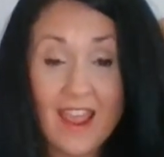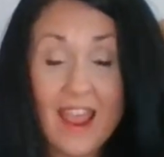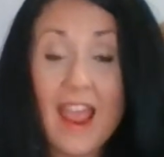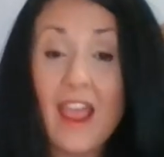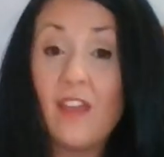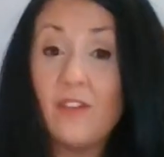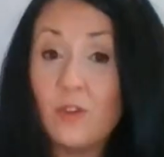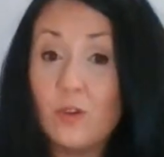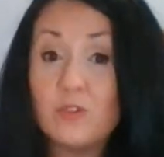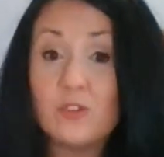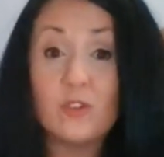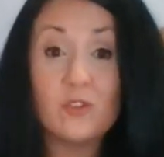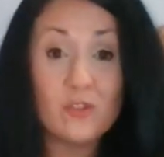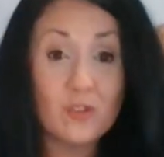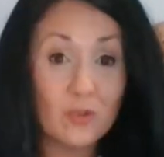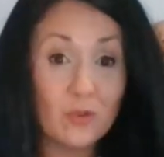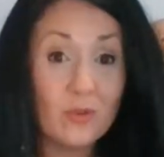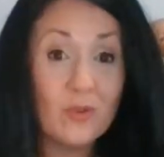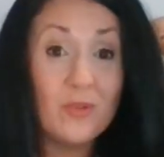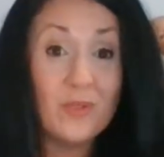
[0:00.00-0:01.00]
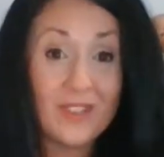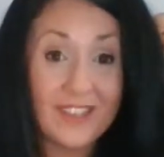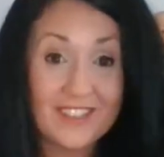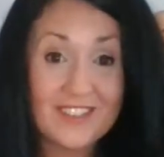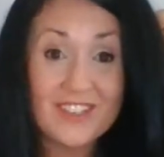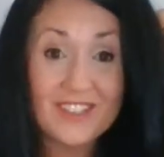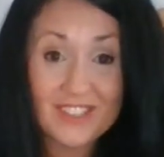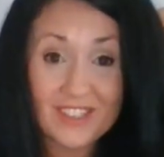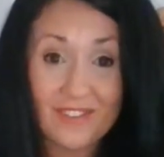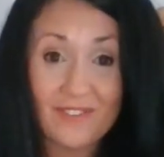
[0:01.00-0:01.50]
And those are truly
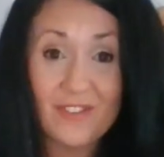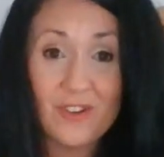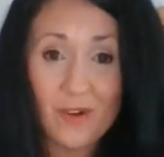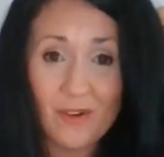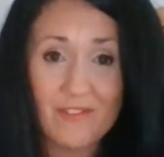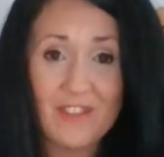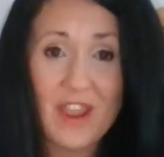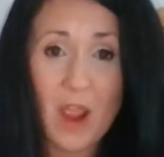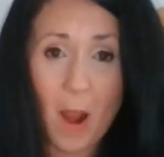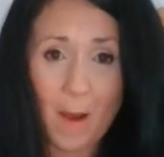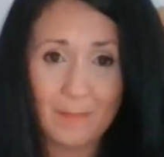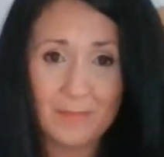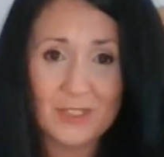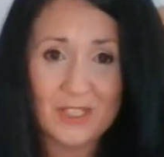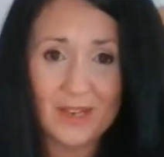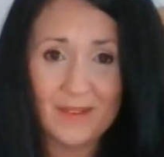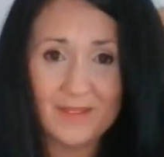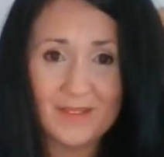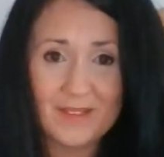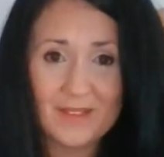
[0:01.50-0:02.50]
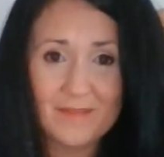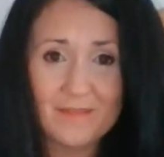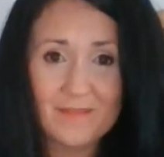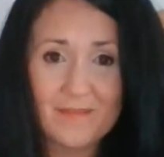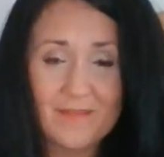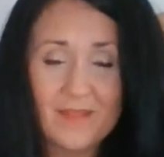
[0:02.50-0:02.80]
just a few of the options.